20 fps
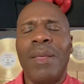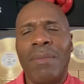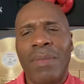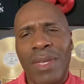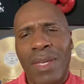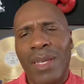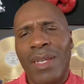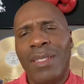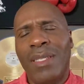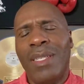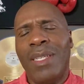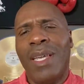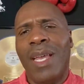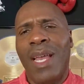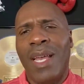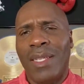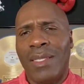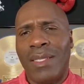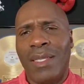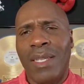because she
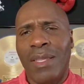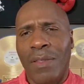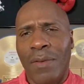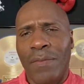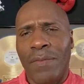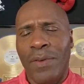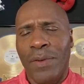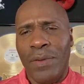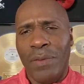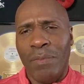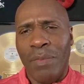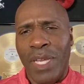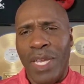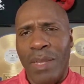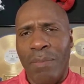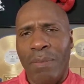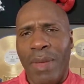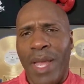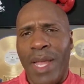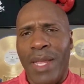can't see the food
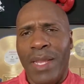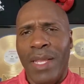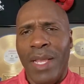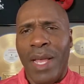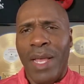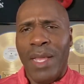being made.